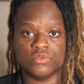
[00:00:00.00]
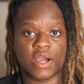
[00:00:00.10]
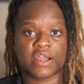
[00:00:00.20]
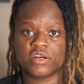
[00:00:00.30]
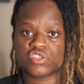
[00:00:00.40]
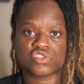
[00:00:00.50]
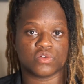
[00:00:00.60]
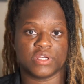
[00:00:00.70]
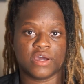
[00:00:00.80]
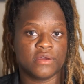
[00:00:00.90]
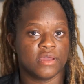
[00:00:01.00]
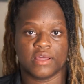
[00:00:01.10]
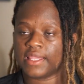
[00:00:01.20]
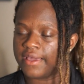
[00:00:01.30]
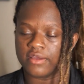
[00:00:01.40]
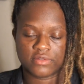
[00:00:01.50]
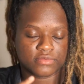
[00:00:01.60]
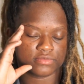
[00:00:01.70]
I cut soda, like,